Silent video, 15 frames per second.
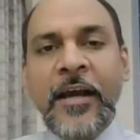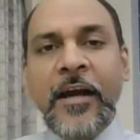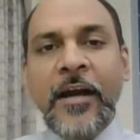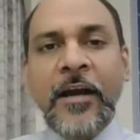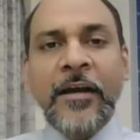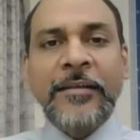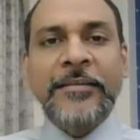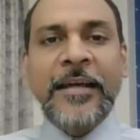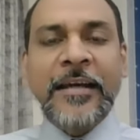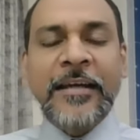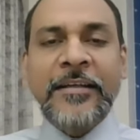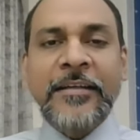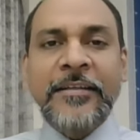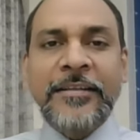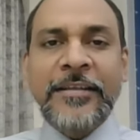uh,
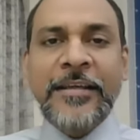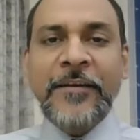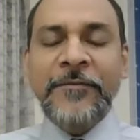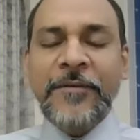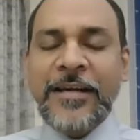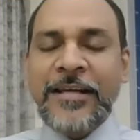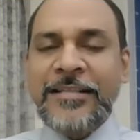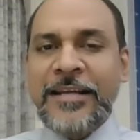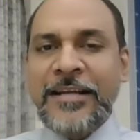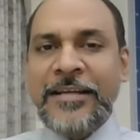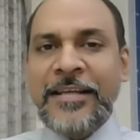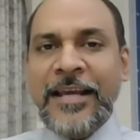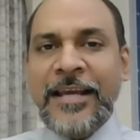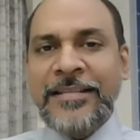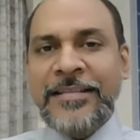that the FIs and
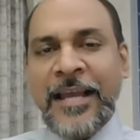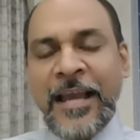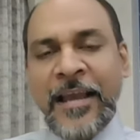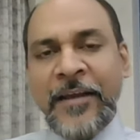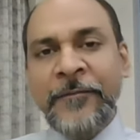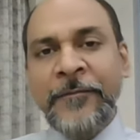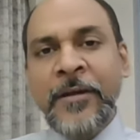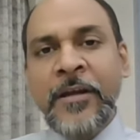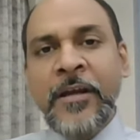DIs have,